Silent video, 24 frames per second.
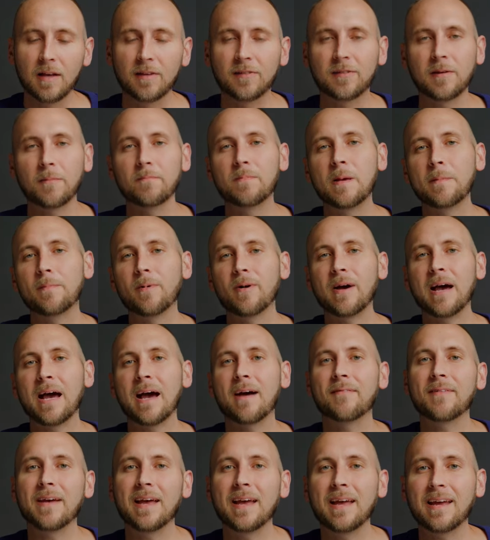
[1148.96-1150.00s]
Some people
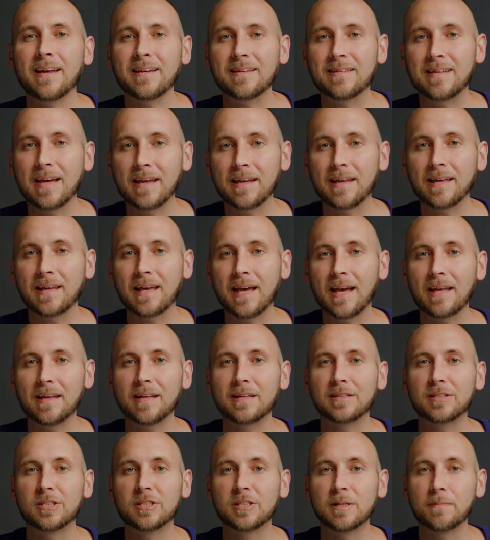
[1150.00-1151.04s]
have a
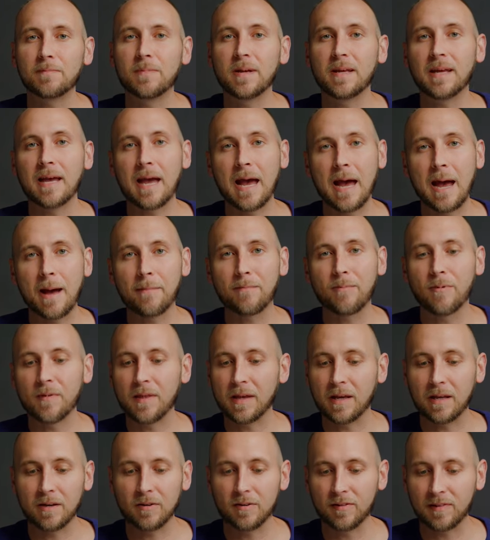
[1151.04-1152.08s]
dedicated shipping app where
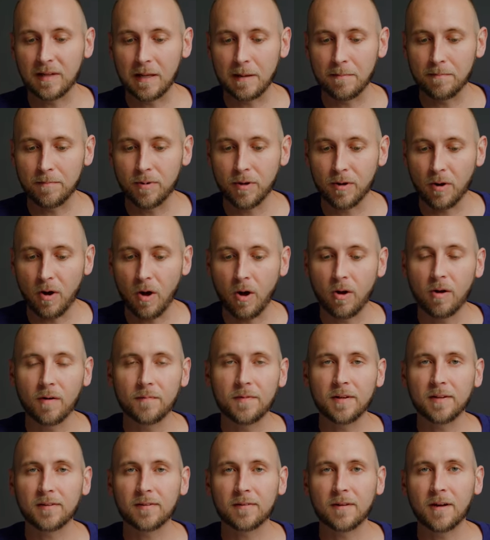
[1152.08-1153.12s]
they can just input all
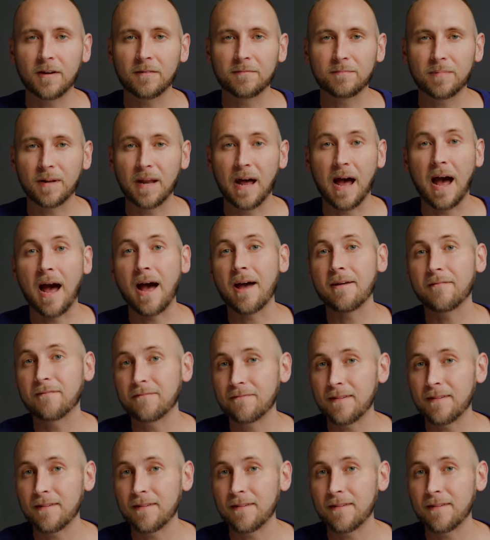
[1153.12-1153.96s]
of this stuff, but I've